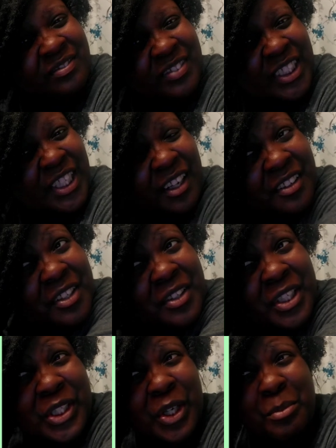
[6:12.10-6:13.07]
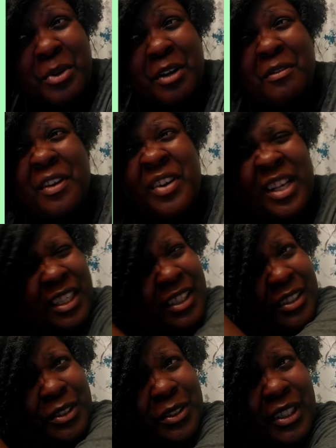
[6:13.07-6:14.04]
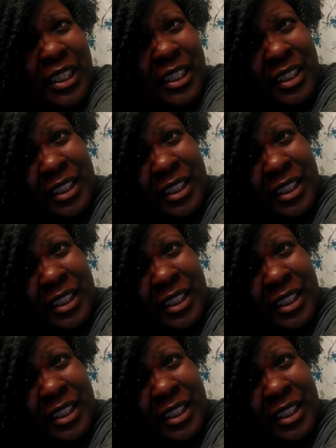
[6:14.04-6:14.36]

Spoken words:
So y'all know this is going to be a very long.